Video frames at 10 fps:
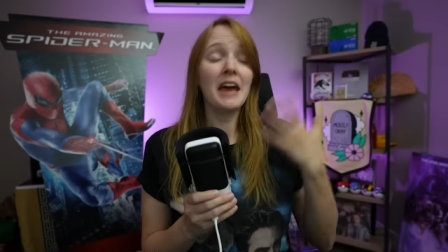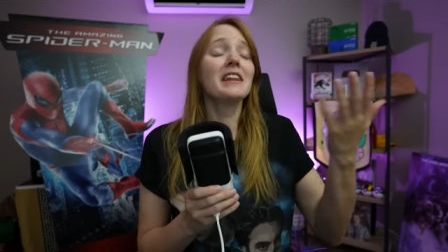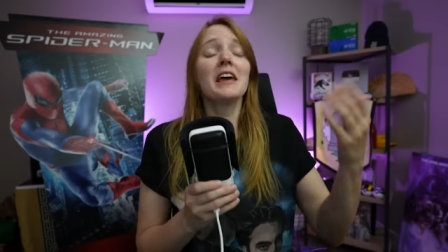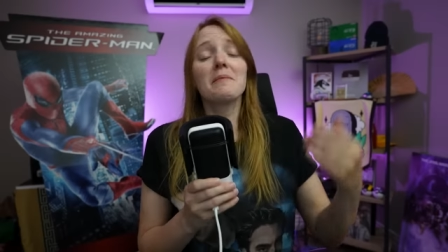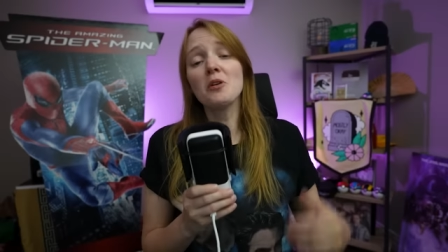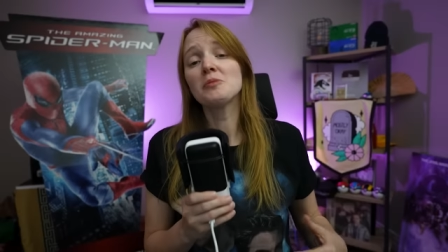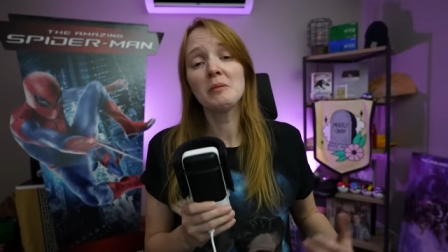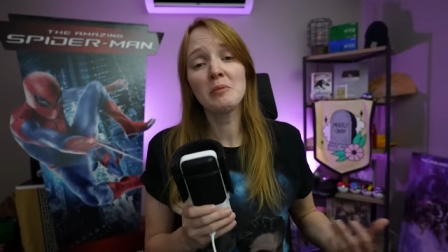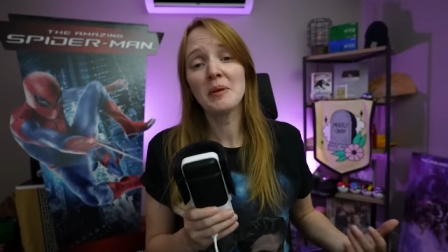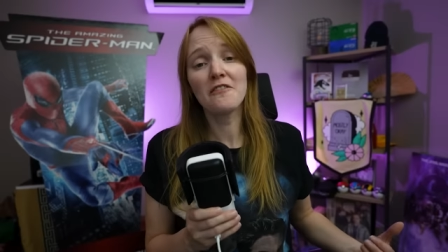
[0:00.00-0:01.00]
And like most
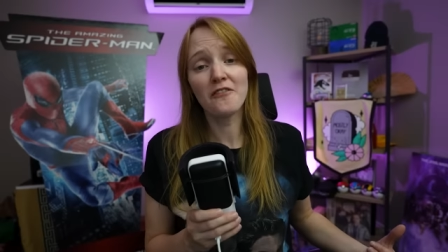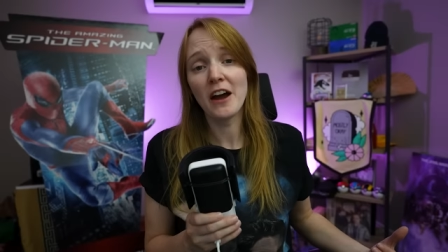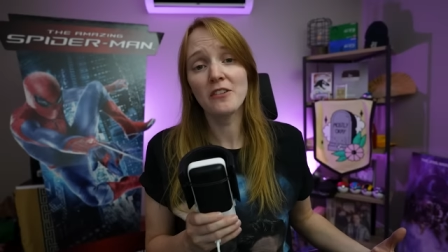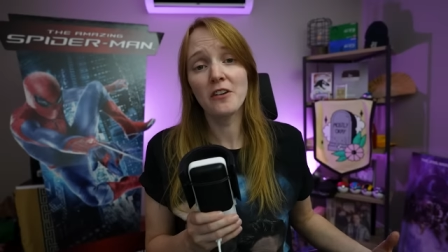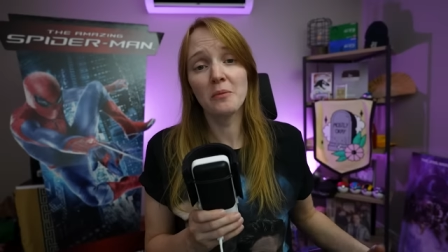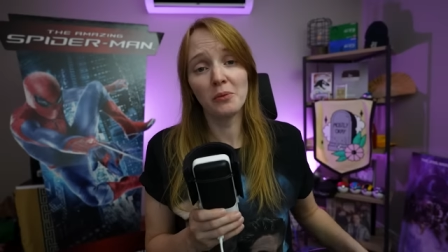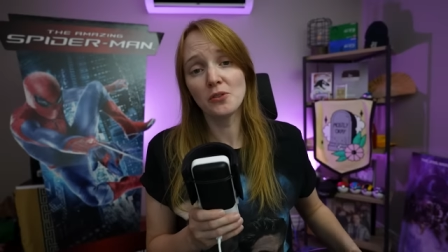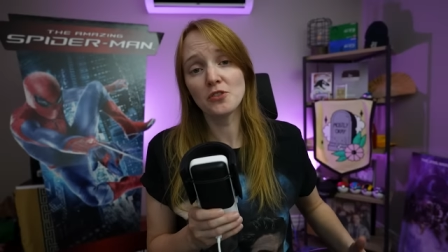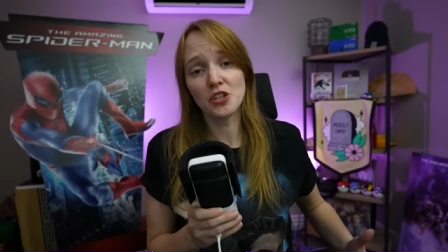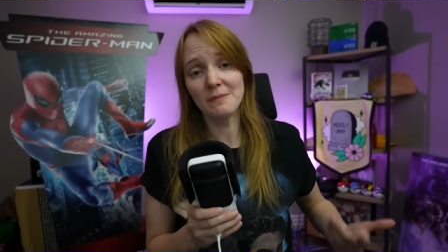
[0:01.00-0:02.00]
people being fired out of the
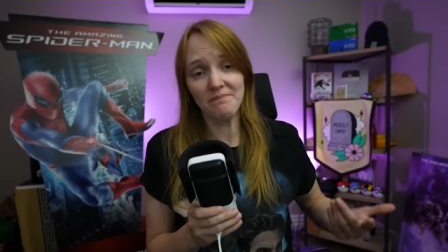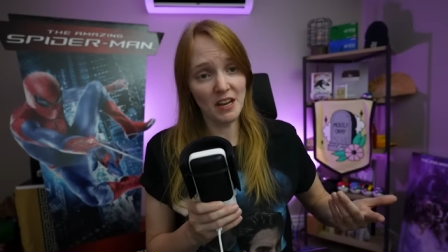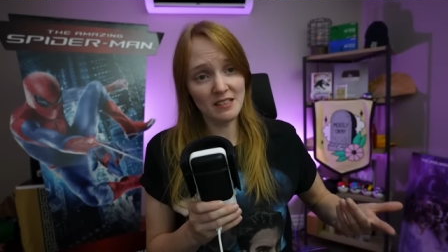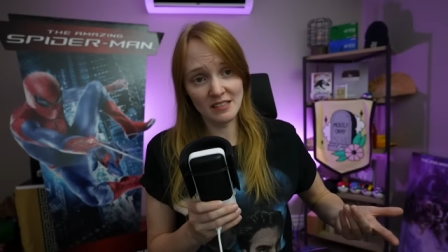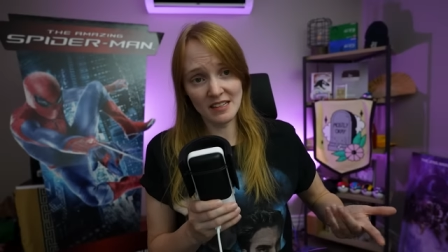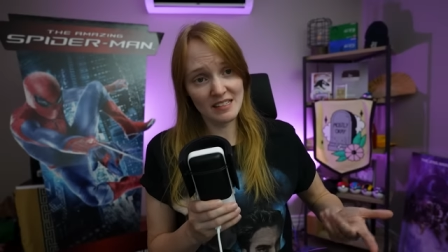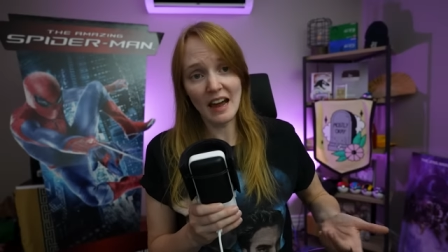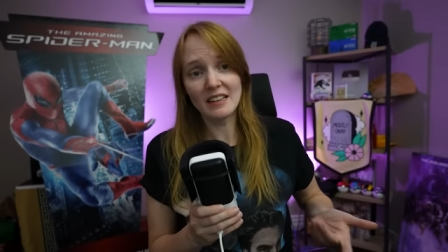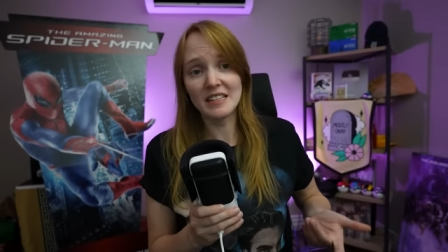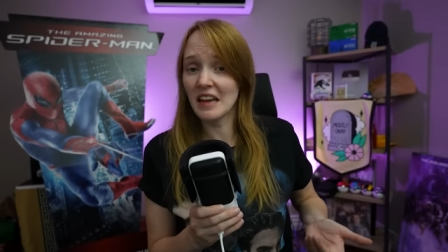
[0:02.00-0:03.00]
blue, she doesn't
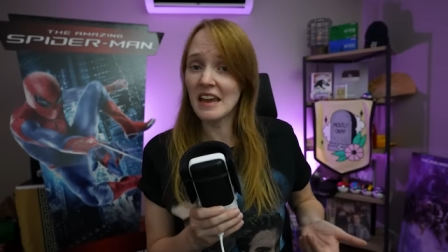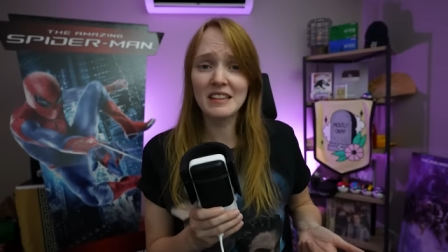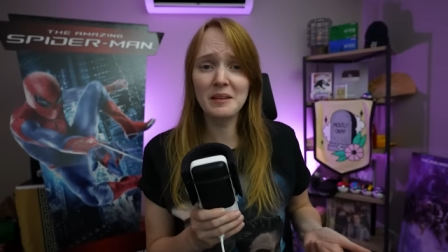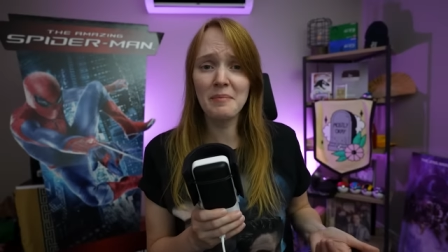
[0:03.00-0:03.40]
exactly take it the